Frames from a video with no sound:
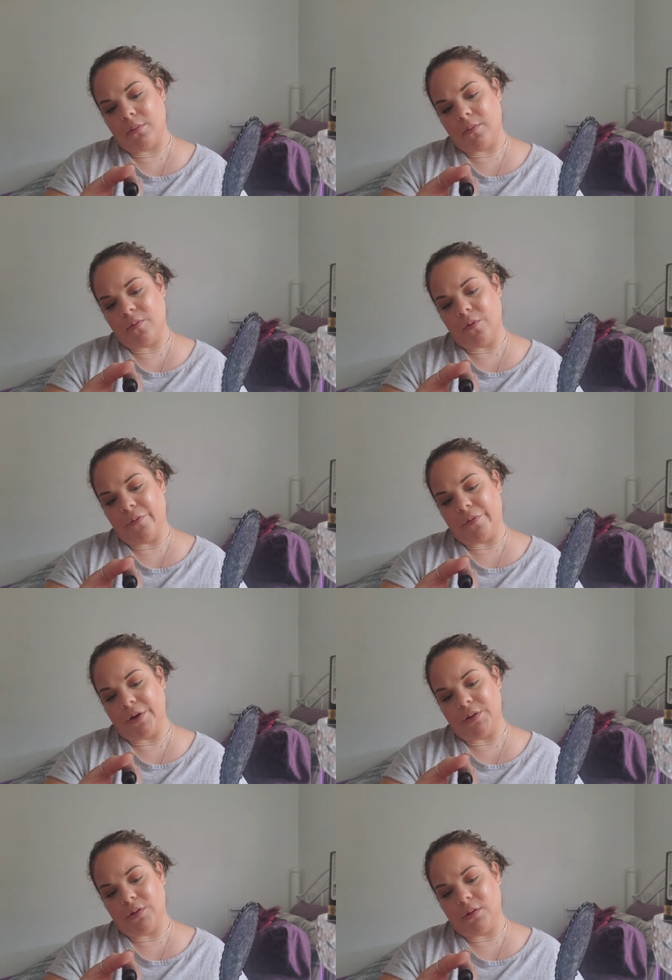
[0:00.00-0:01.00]
full
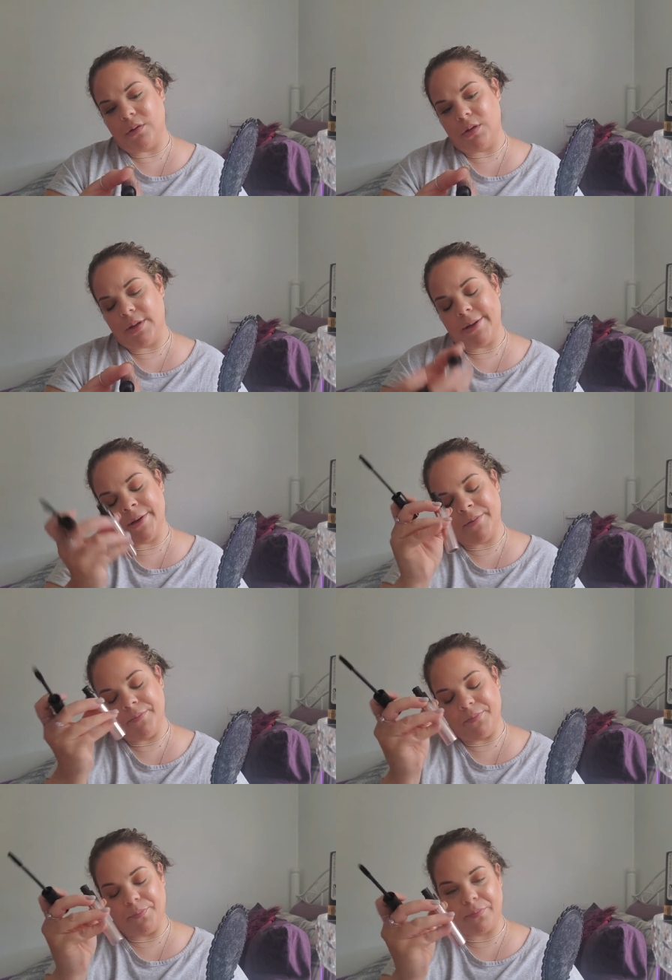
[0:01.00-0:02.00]
frontal
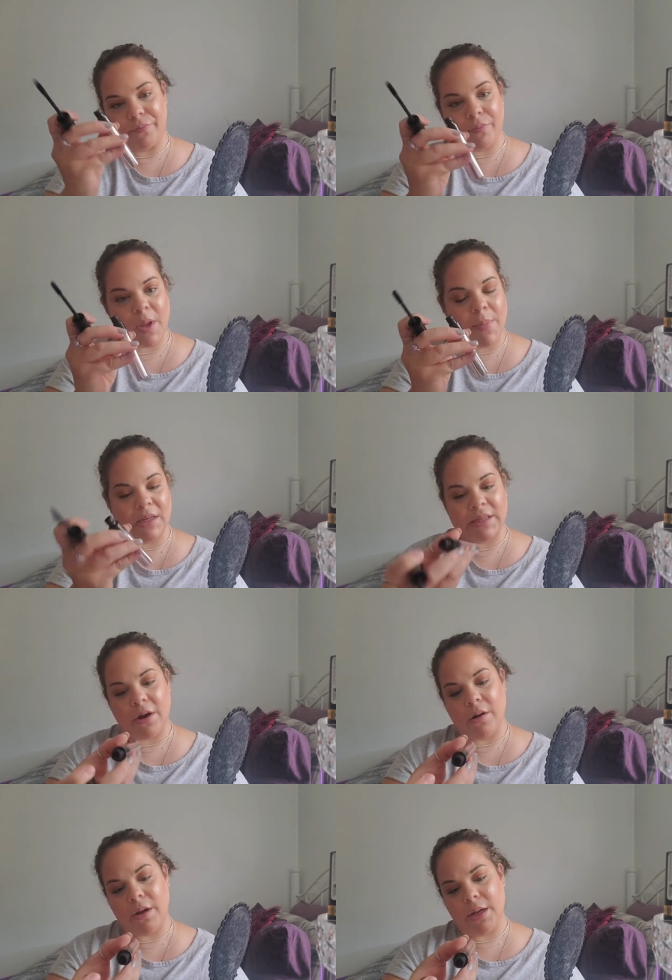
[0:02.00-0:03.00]

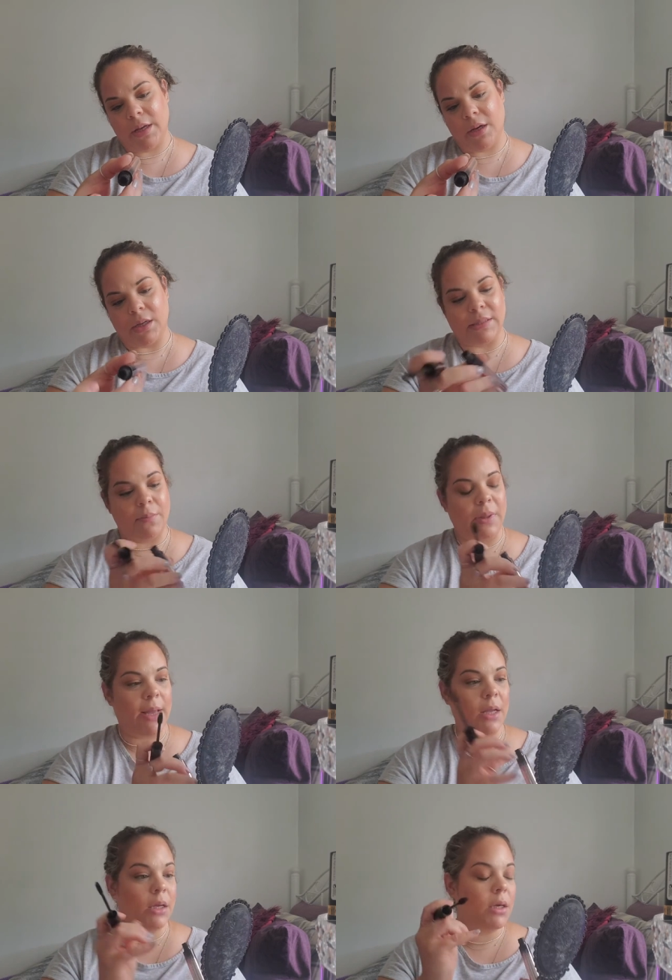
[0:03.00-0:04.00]
mascara in Cause I'm
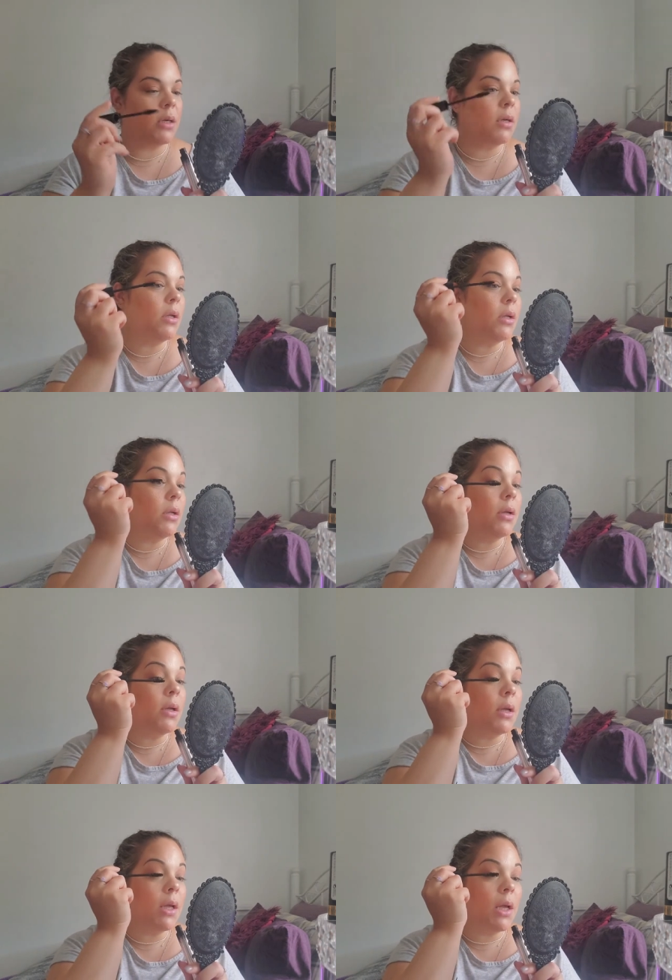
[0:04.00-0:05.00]
Black,
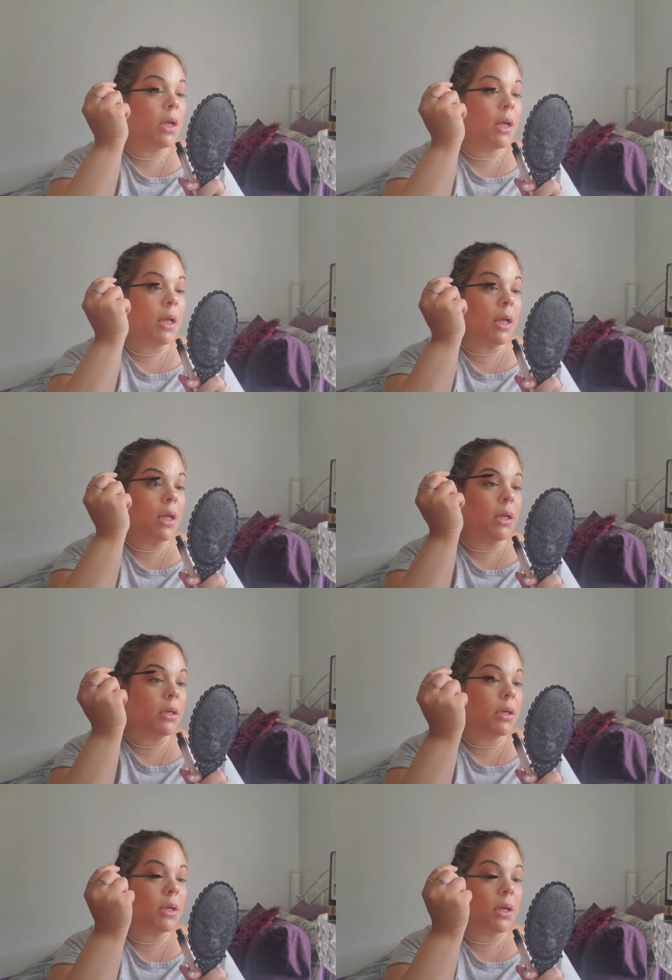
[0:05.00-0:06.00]

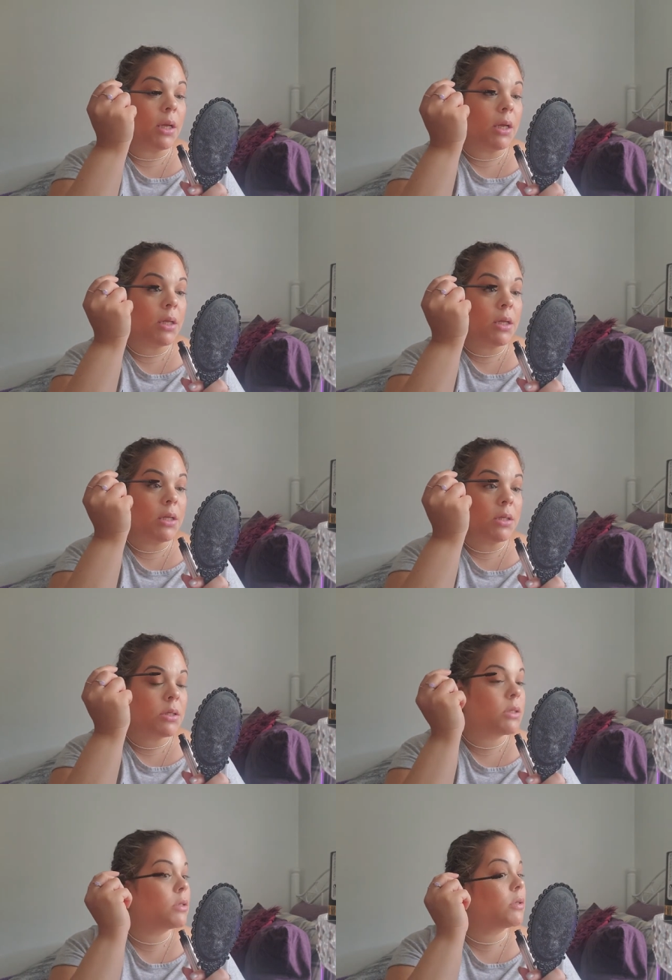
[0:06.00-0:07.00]
and
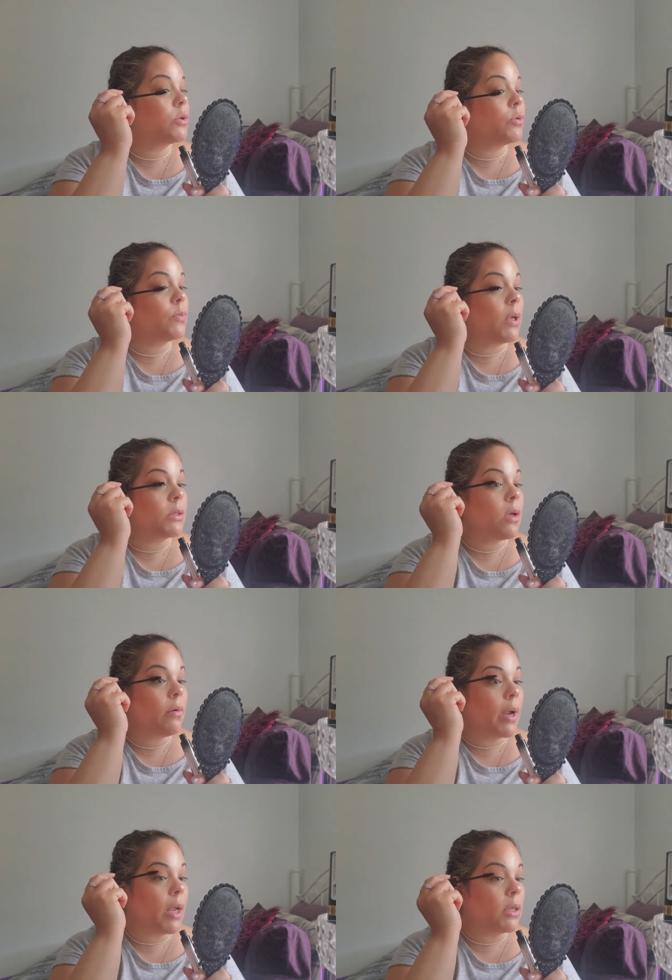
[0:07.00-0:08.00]
it's
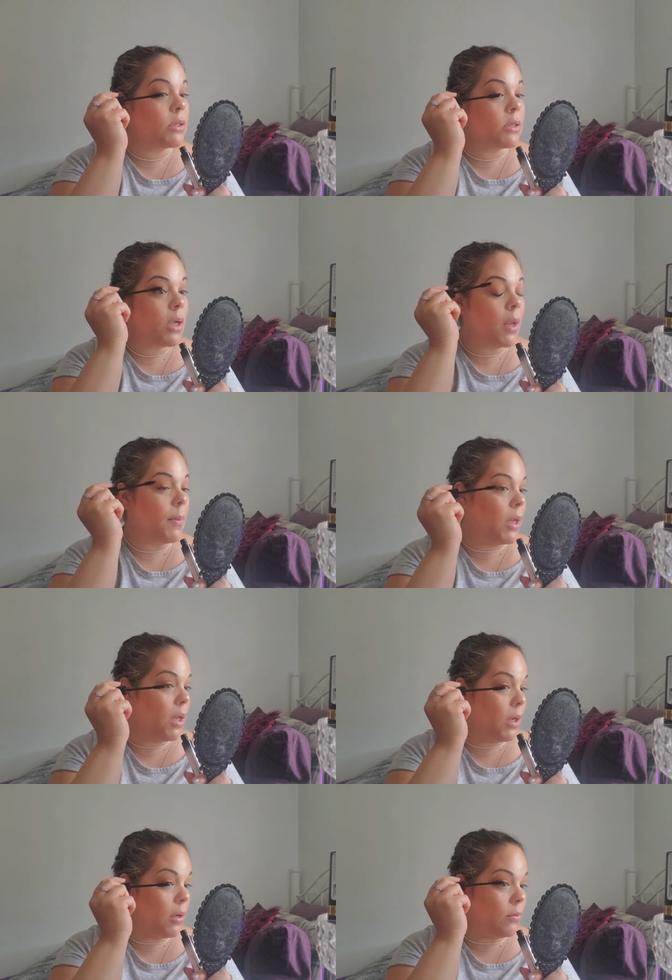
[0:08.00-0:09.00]
alright. I
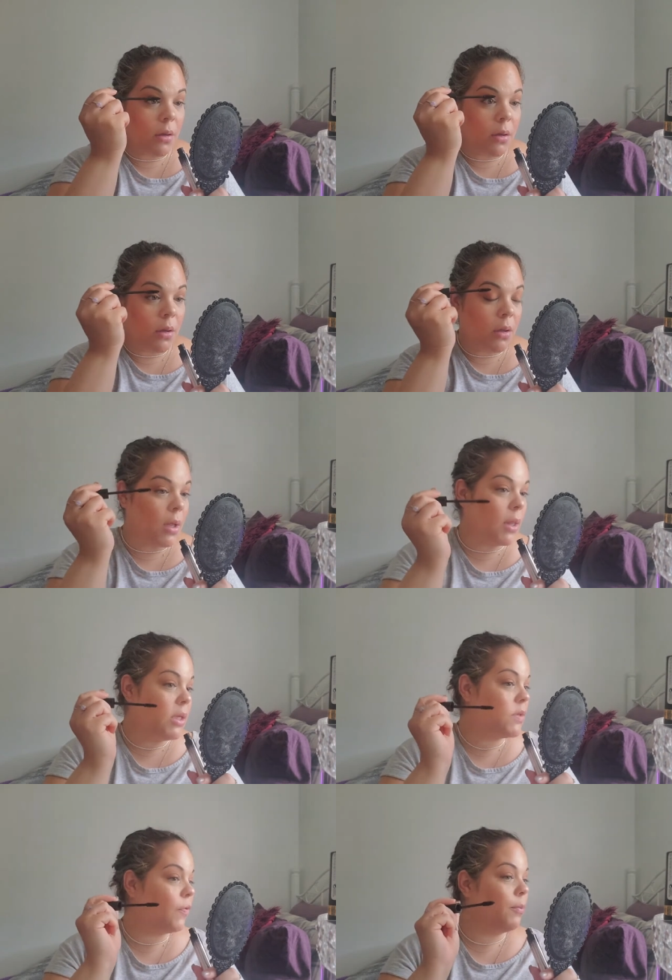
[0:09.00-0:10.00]
mean, at
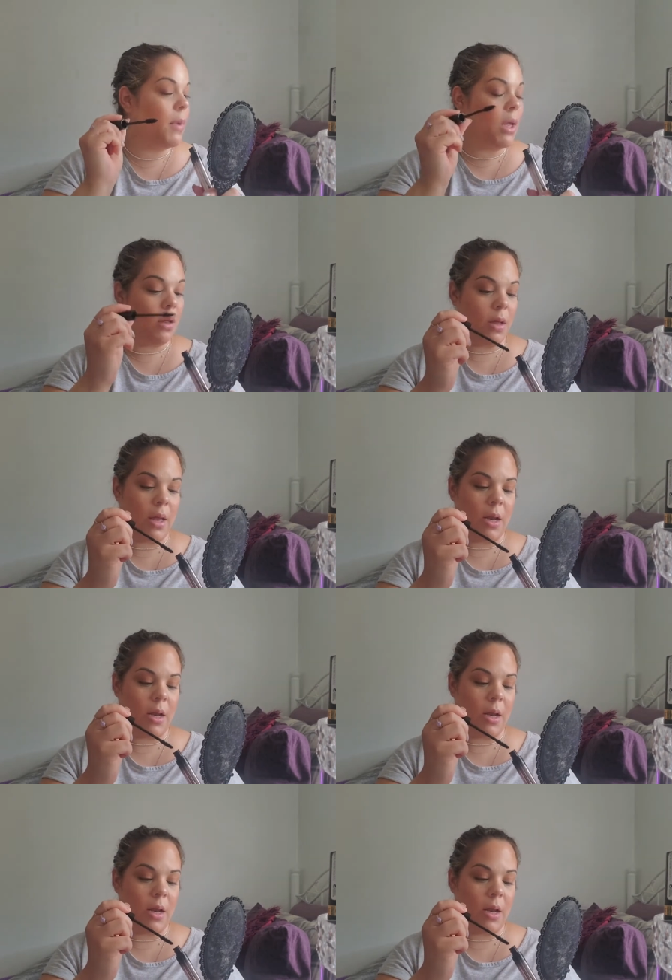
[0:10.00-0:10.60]
least for me,